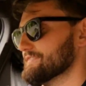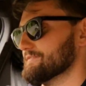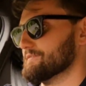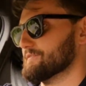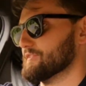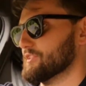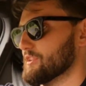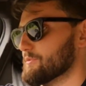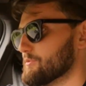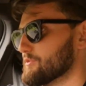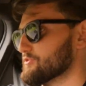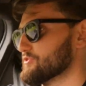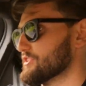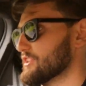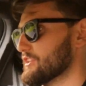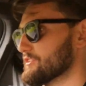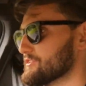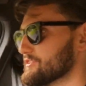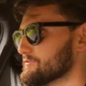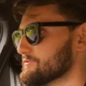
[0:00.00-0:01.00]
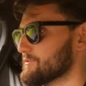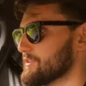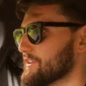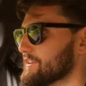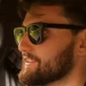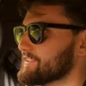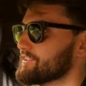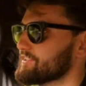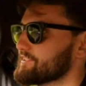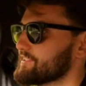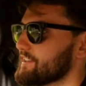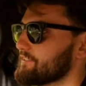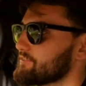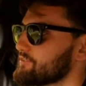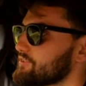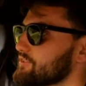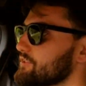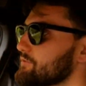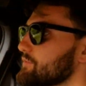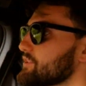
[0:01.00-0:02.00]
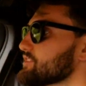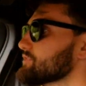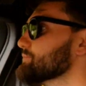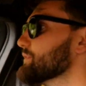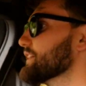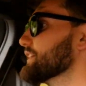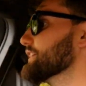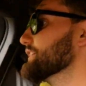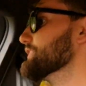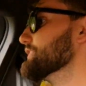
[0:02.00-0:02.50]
turbocharged as well, it just sounds so much better. You